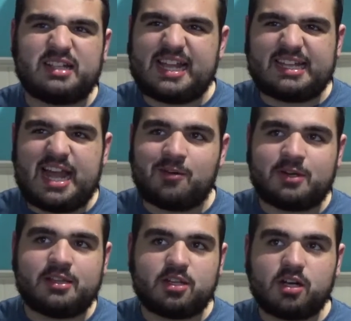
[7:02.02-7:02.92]
like, an
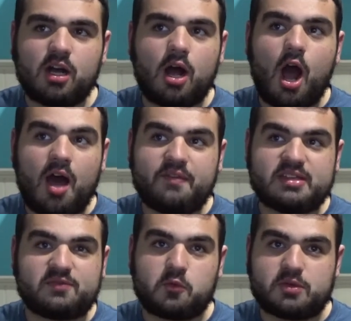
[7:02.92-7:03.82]
hour in, there are
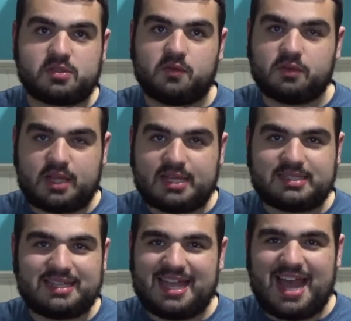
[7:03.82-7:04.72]
obvious voiceover lines
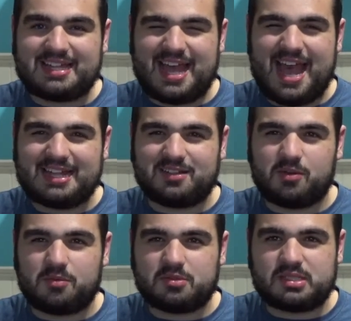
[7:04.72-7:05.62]
that they had to add in
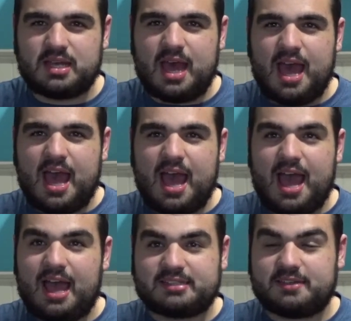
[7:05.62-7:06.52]
almost
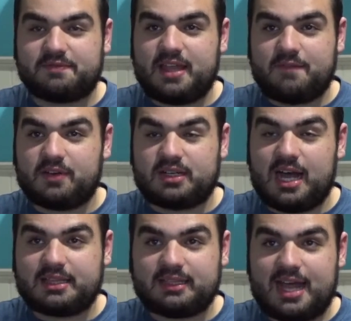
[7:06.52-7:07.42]
as if they
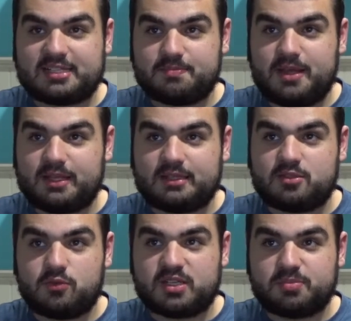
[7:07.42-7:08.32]
forgot the last minute
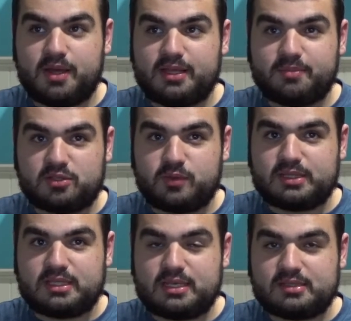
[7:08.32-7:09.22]
to explain between
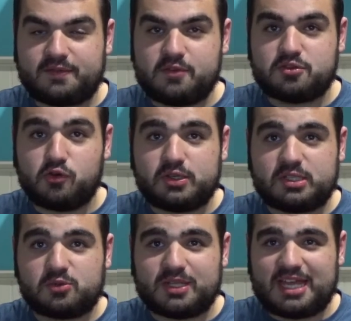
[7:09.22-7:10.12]
scenes a few
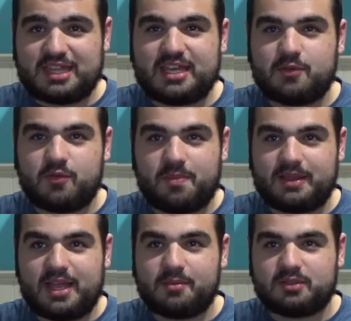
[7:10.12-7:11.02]
choices when I think it would have
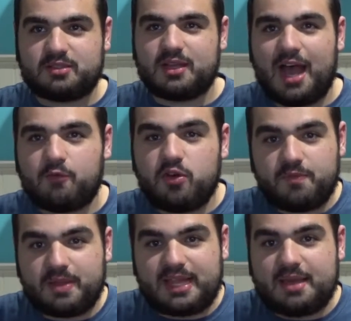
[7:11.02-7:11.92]
been able to, I would
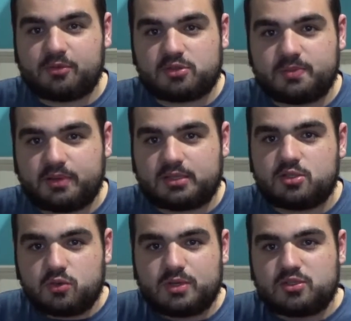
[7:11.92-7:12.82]
have been able to put
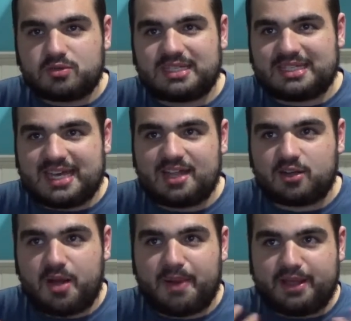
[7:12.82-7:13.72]
two and two together
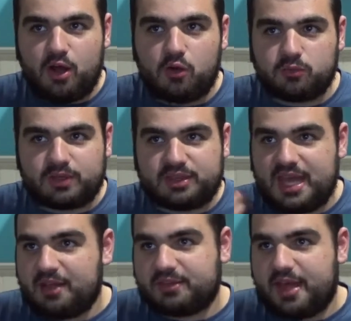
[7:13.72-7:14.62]
on my own
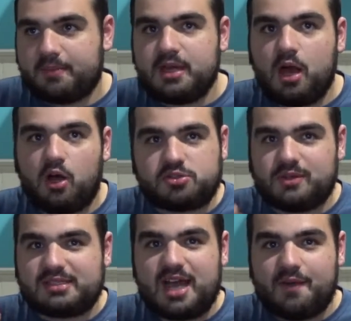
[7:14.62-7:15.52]
without them. Also,
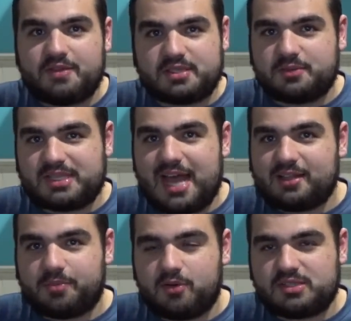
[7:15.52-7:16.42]
it's obvious it was added
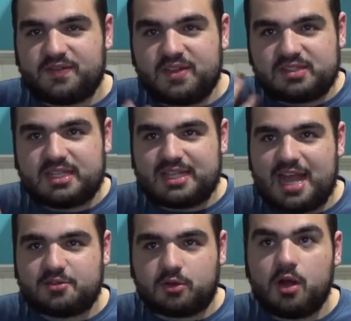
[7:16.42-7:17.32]
in post and feels
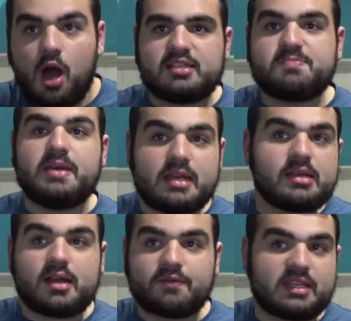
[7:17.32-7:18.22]
unnatural.
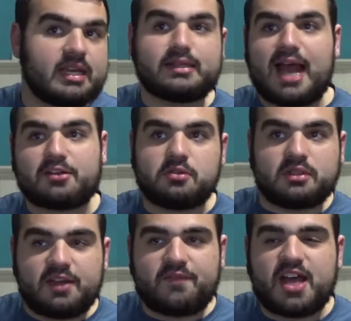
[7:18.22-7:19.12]
Speaking of the unnatural,
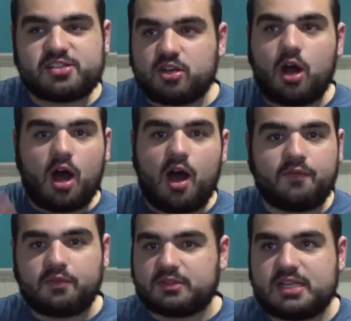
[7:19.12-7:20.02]
the effects are
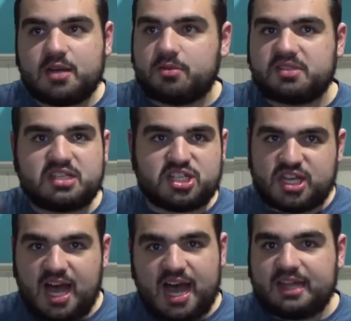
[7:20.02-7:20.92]
awful. Terrible
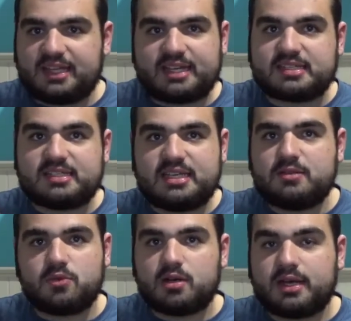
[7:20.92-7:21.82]
CGI, like a
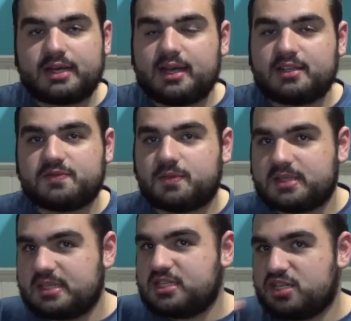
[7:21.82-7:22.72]
scene where it cuts from the
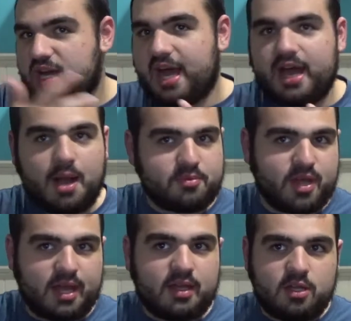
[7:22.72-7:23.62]
CGI
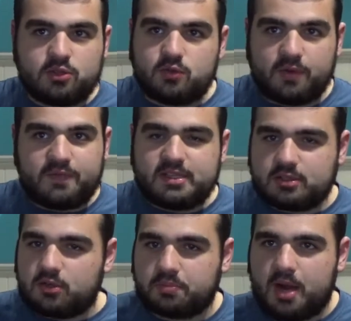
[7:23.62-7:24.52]
object to a
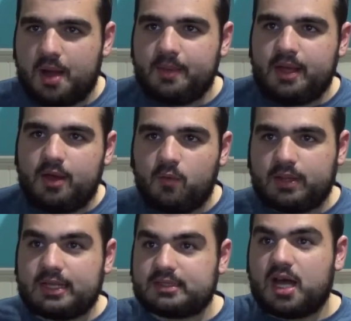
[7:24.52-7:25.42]
physical prop
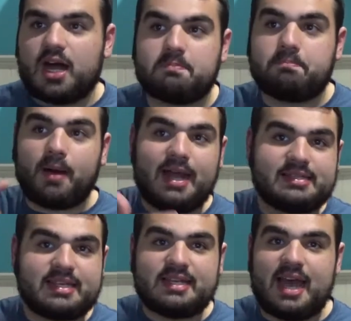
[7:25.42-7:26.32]
when a dog
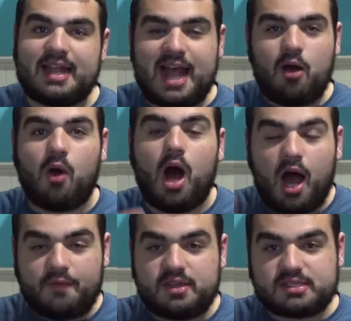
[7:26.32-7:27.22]
bites it, and how
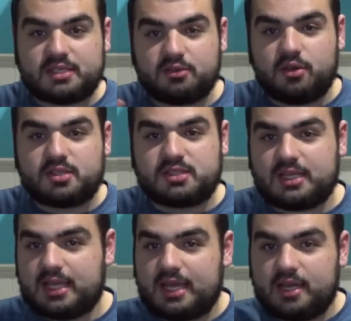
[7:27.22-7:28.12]
obvious it looks
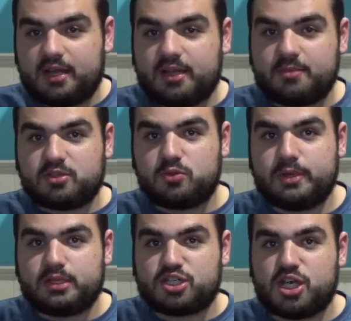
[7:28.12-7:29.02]
that they cut in
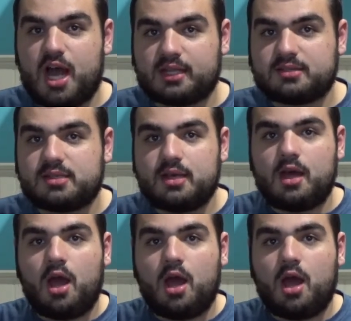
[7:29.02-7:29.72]
between the shots.